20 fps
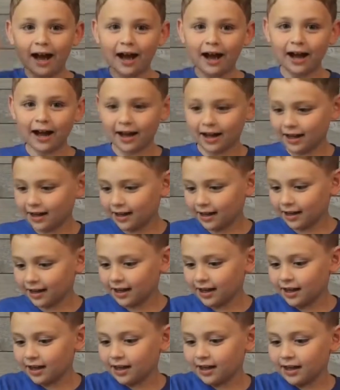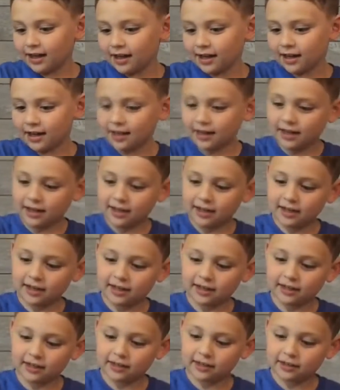Hi,
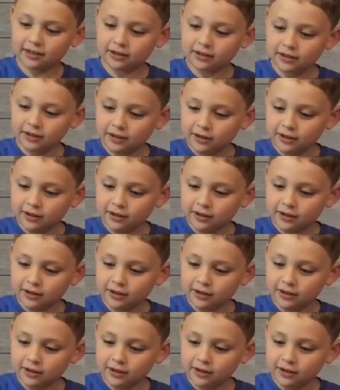and